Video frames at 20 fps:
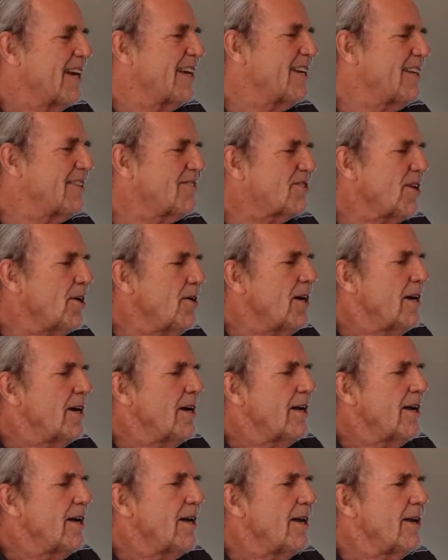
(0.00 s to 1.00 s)
so
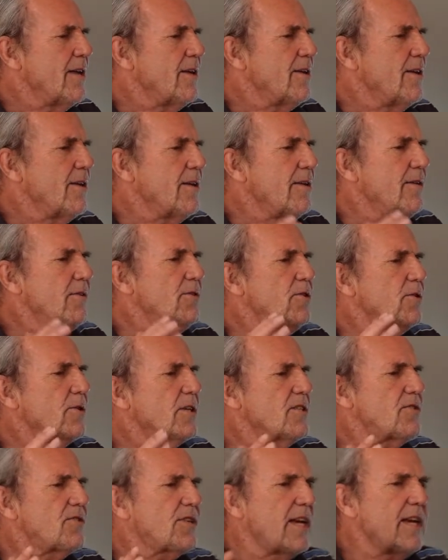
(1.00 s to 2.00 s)
you can
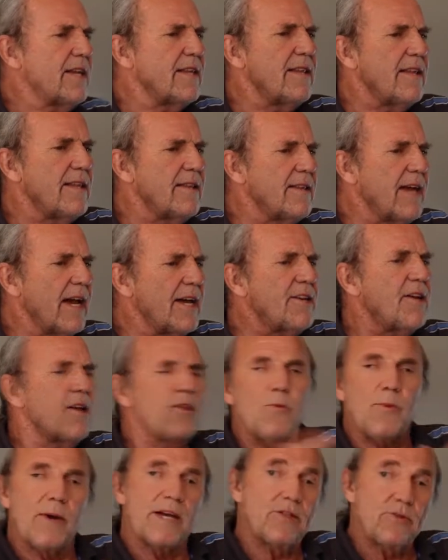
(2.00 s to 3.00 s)
say another
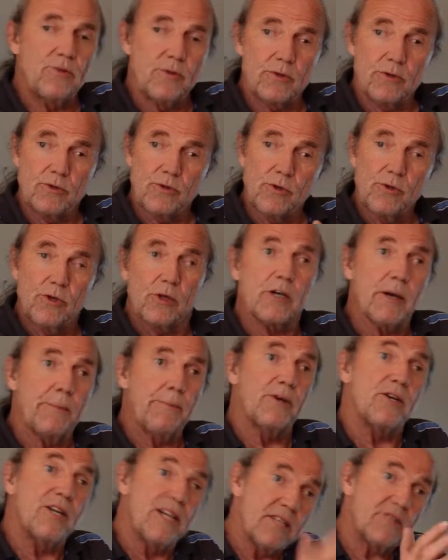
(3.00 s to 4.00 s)
way to look
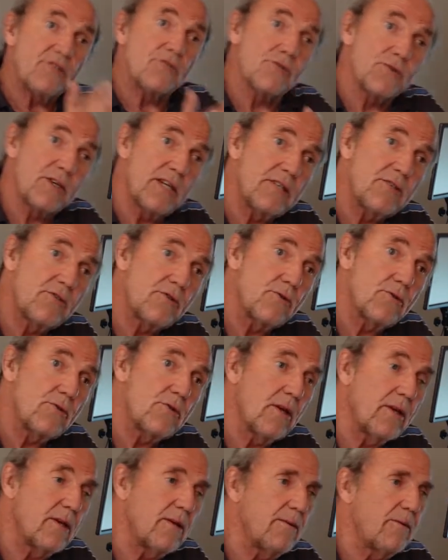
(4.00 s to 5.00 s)
upon history is to
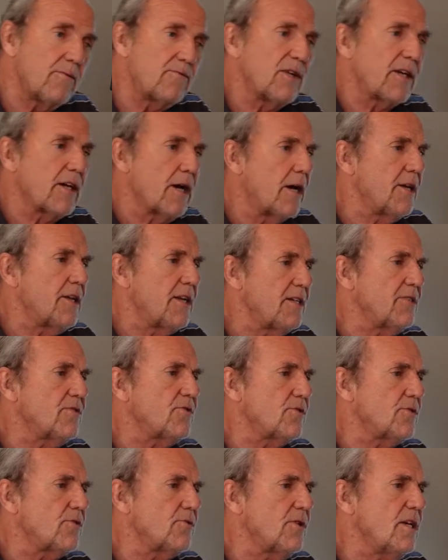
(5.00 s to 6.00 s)
regard
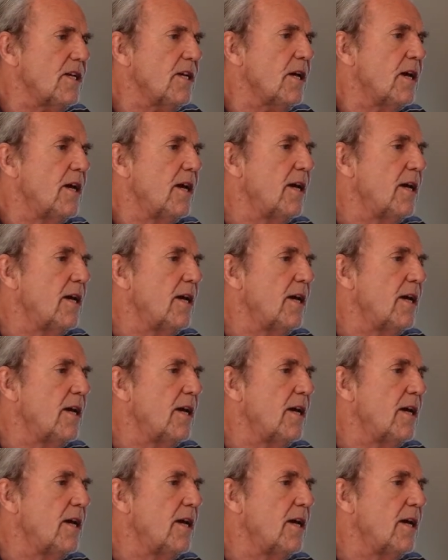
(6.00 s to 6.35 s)
history.